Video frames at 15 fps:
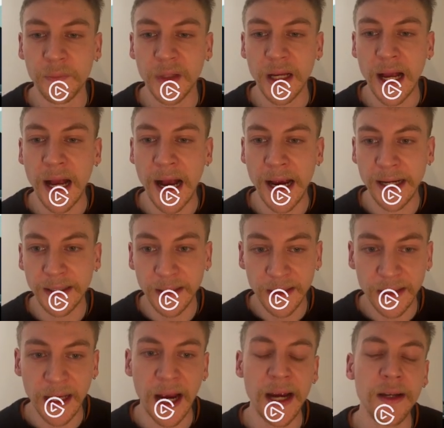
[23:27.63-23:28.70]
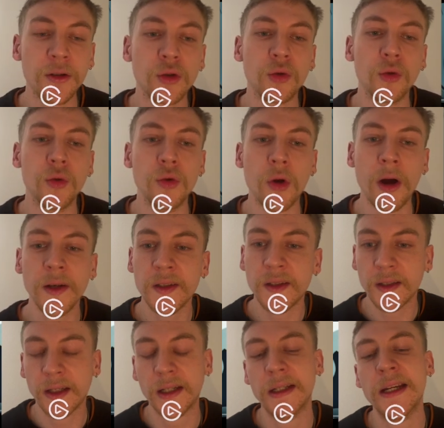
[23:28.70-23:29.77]
I decide to not
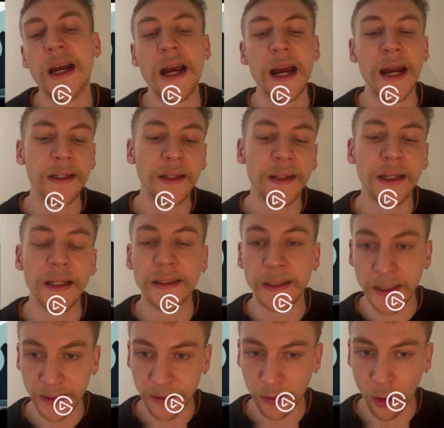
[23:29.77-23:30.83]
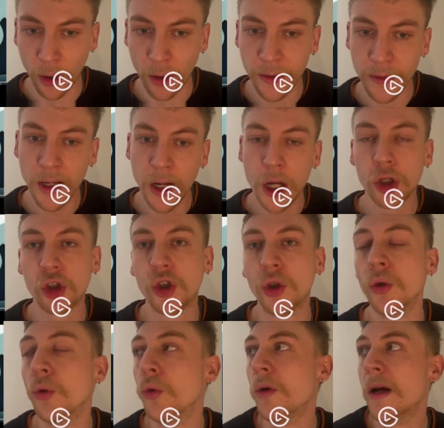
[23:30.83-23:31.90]
clear anything this turn
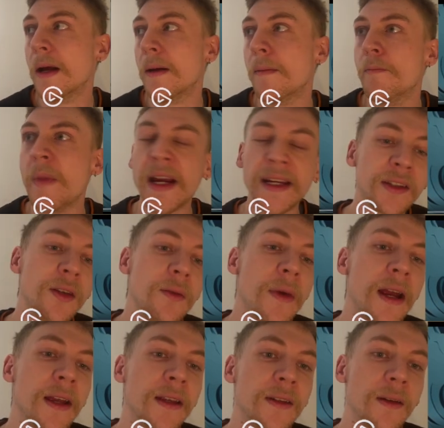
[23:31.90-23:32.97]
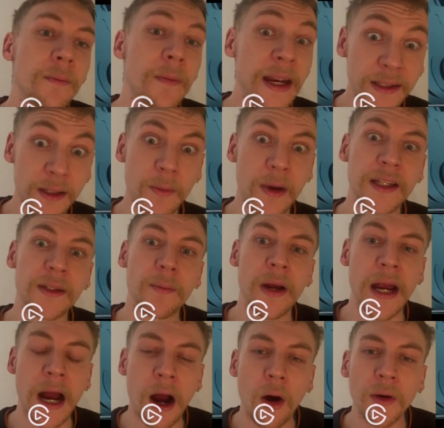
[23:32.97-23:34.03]
to maximize my
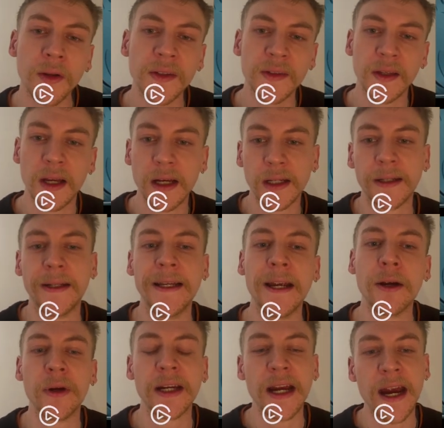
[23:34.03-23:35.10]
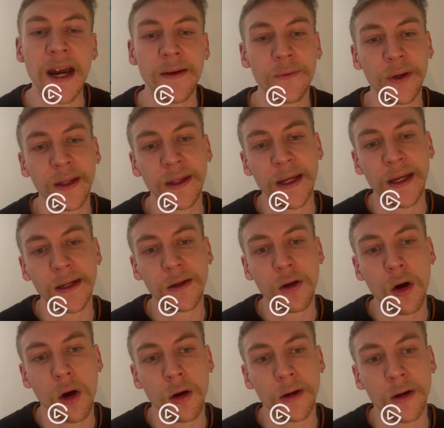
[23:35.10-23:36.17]
outs, clearing everything
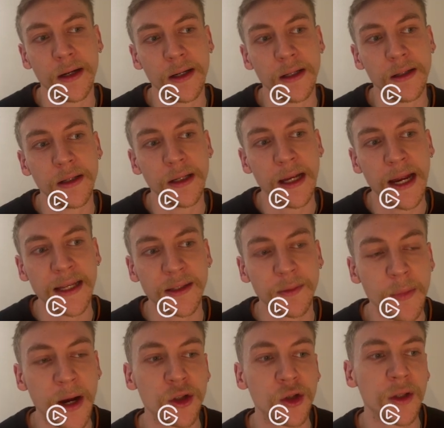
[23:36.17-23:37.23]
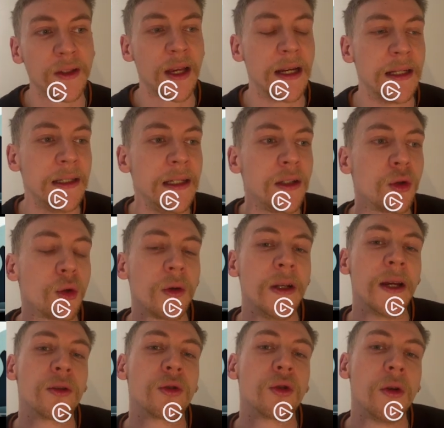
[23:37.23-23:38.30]
or as much as I need to clear
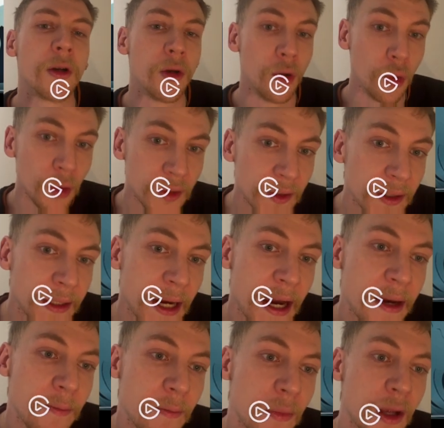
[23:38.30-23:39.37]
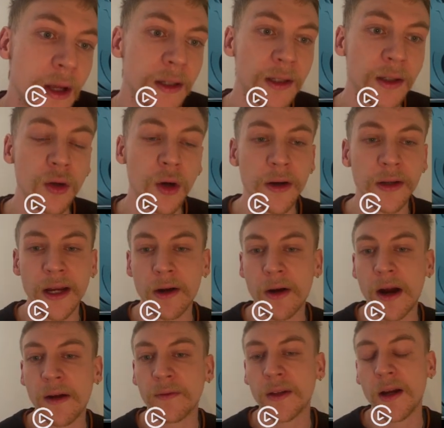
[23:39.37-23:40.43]
to not lose the game the turn
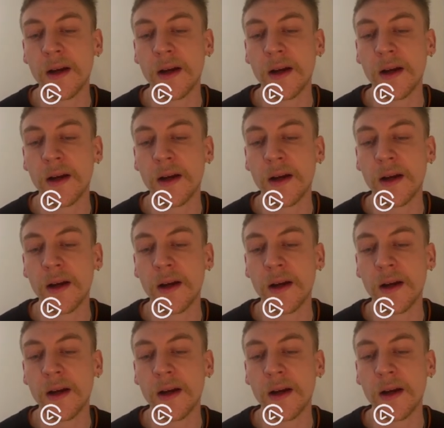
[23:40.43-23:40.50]
thereafter